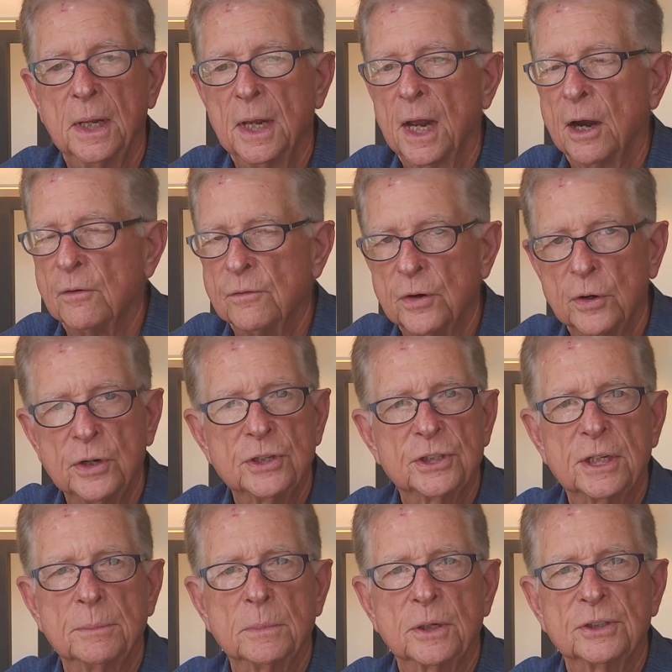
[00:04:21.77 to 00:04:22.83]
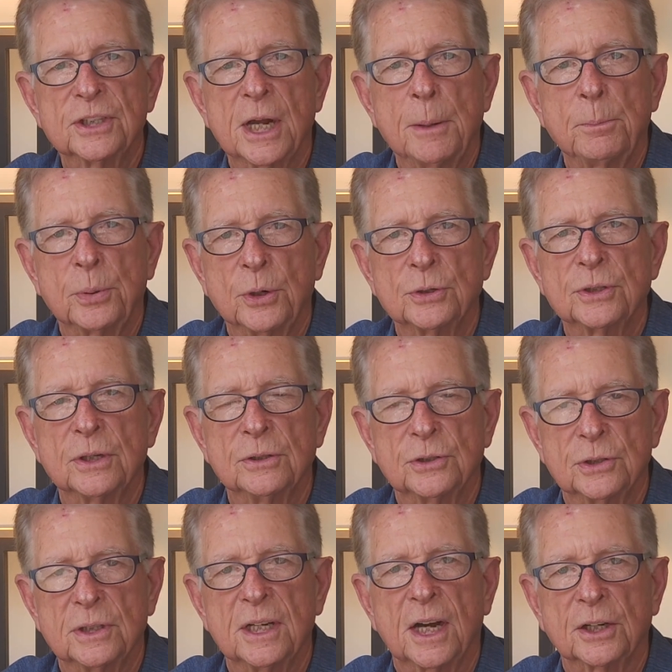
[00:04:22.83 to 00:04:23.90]
a very similar type person
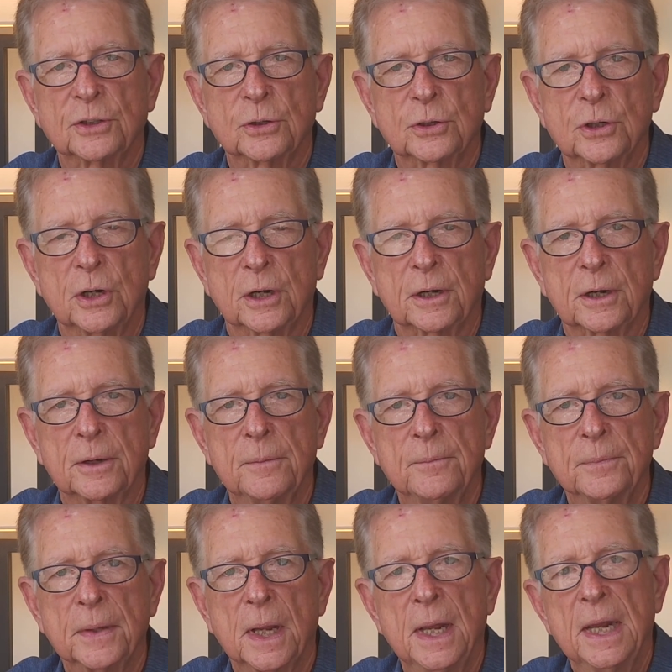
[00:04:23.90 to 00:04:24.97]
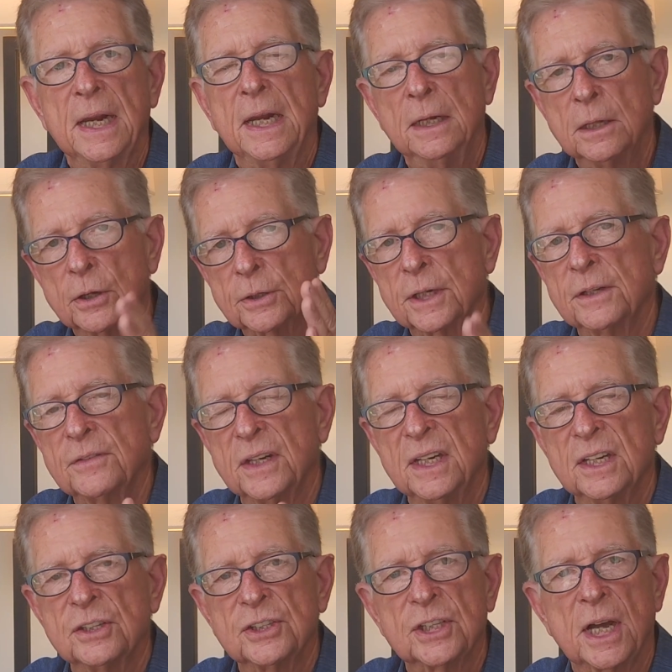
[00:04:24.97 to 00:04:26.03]
to Dr. Cooke. He looked at the
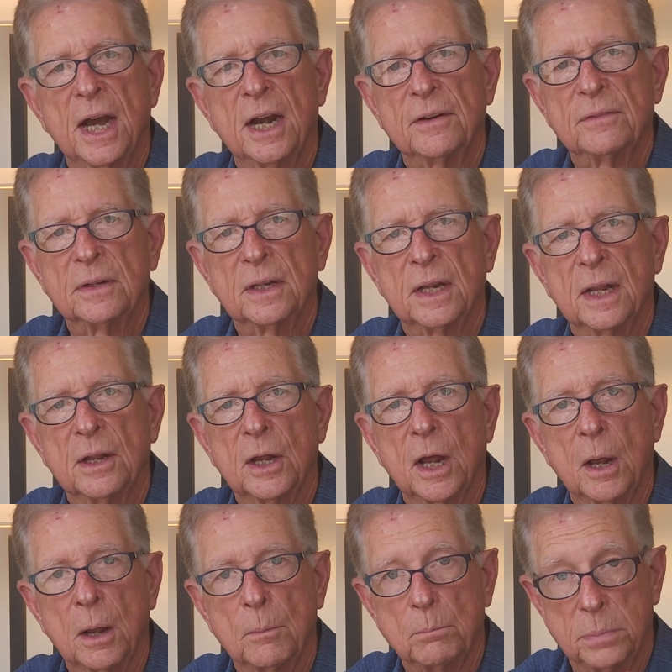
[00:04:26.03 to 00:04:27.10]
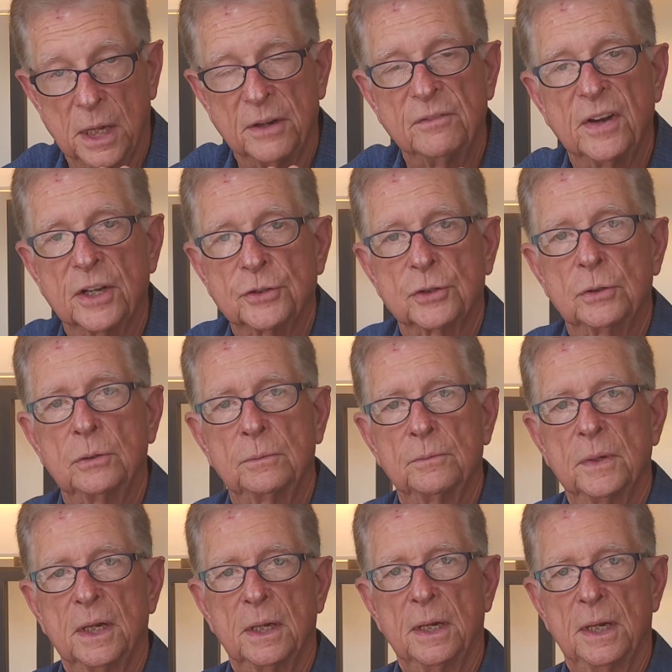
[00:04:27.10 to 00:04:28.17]
inside of a blood vessel
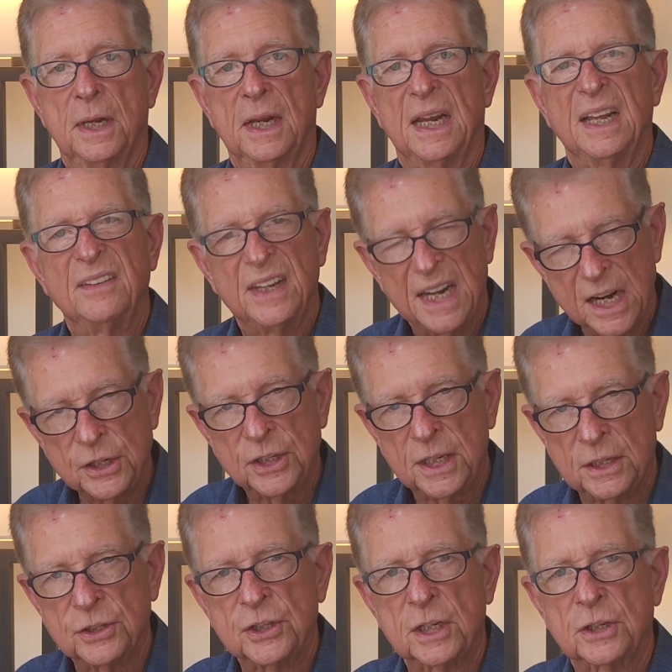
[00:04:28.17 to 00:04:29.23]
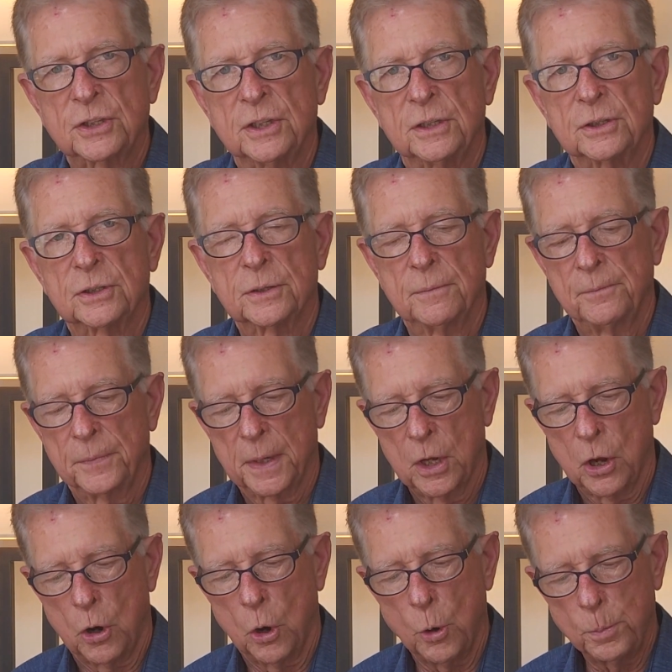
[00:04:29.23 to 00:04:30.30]
in the 1860s,
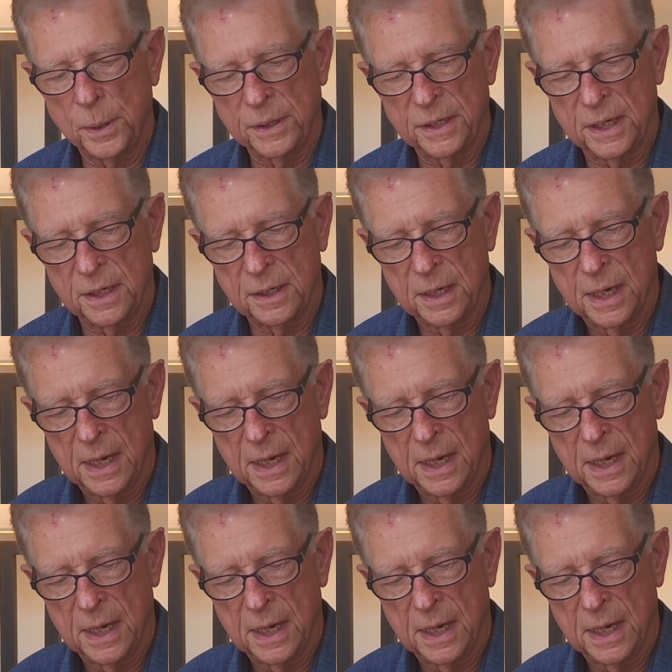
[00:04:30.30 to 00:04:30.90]
opened it,